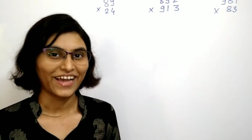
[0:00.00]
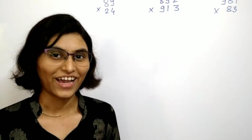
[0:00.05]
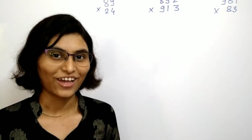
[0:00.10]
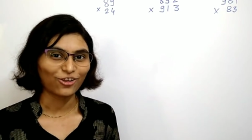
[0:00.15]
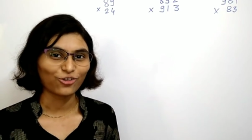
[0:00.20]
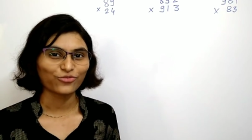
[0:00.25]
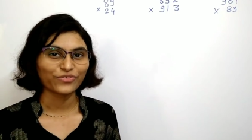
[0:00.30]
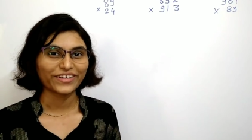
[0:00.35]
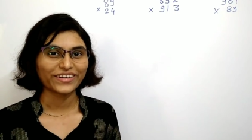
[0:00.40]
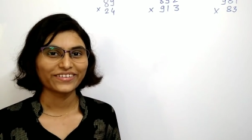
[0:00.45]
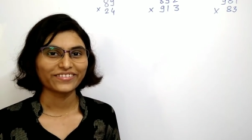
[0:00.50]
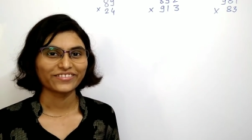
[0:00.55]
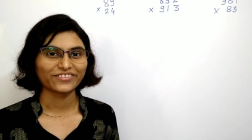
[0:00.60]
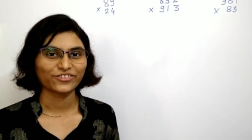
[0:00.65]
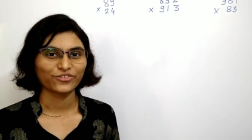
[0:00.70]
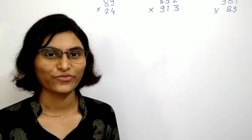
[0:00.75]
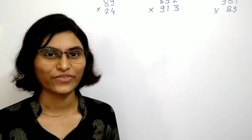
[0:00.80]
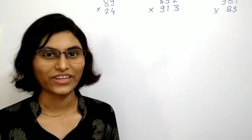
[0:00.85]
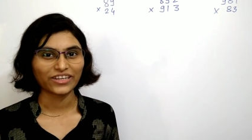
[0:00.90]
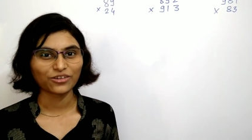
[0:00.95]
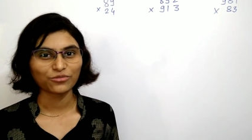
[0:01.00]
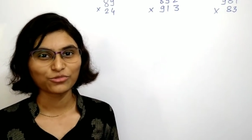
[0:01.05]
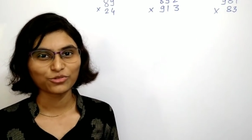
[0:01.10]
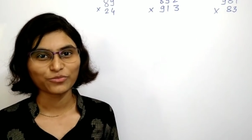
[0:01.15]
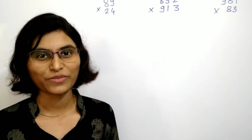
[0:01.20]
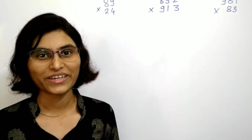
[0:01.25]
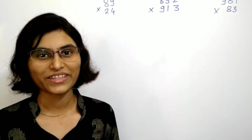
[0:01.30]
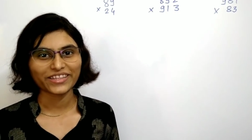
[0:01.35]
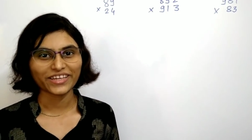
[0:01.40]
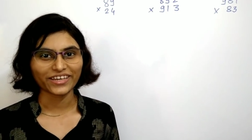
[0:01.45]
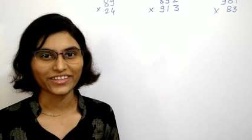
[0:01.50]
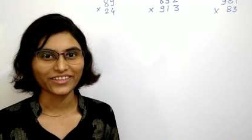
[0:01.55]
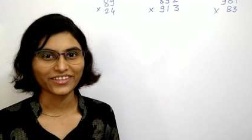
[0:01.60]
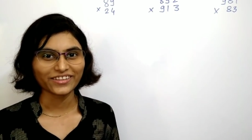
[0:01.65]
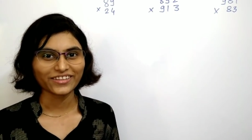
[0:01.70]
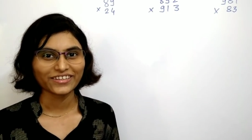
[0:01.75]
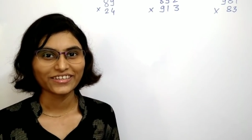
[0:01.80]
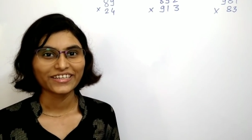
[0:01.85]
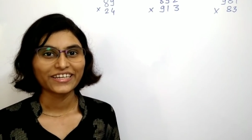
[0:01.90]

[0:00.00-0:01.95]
Hello friends, welcome to my channel.